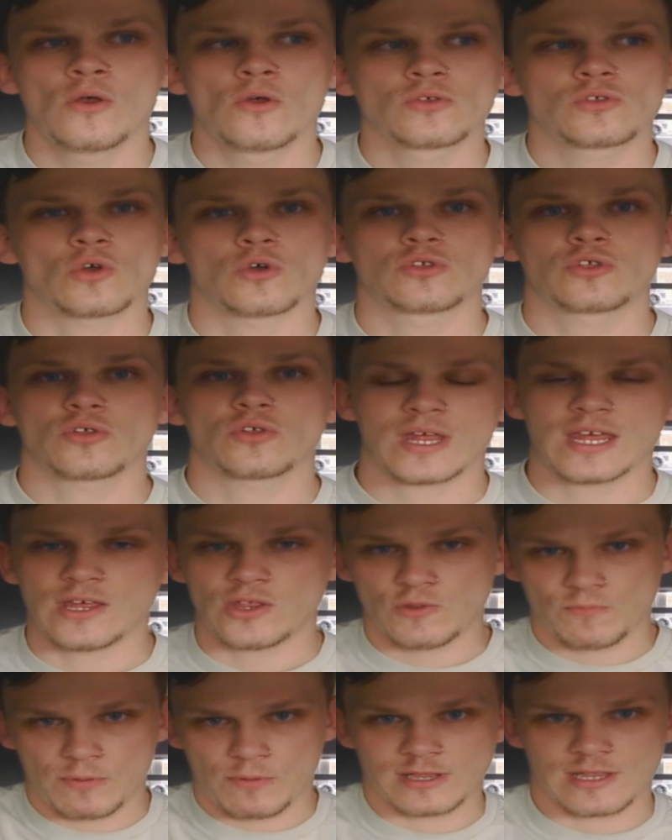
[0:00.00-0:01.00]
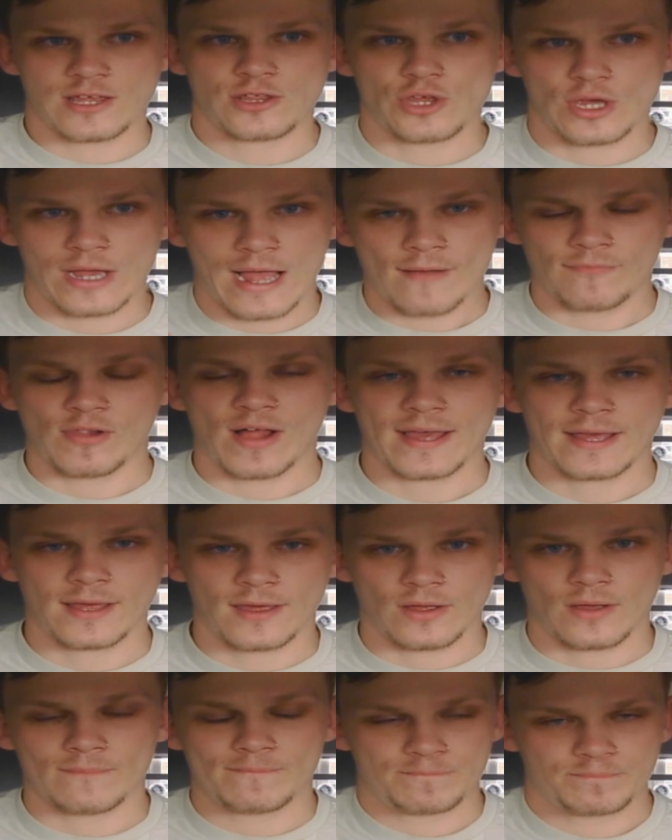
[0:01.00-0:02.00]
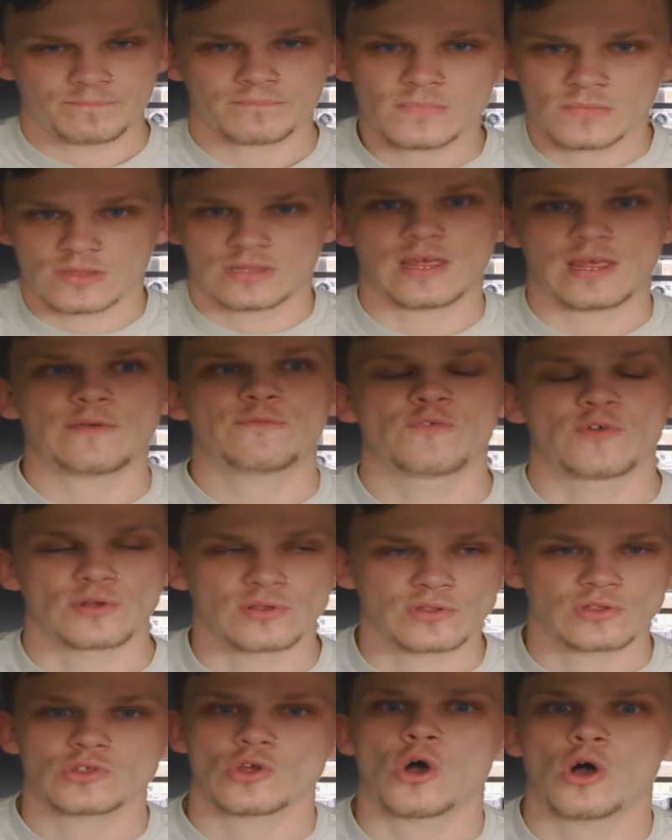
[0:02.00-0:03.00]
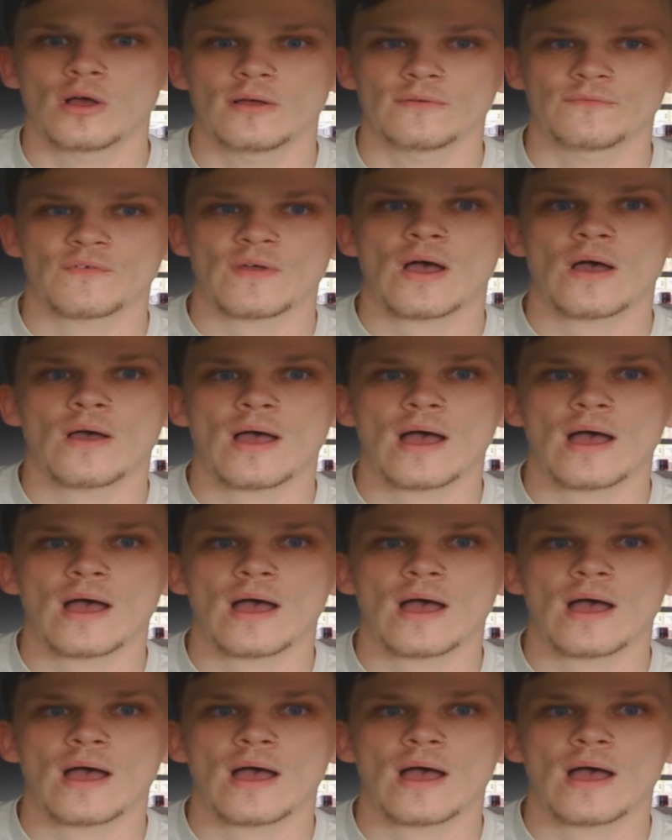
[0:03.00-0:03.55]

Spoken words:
So does each position have like a different sort of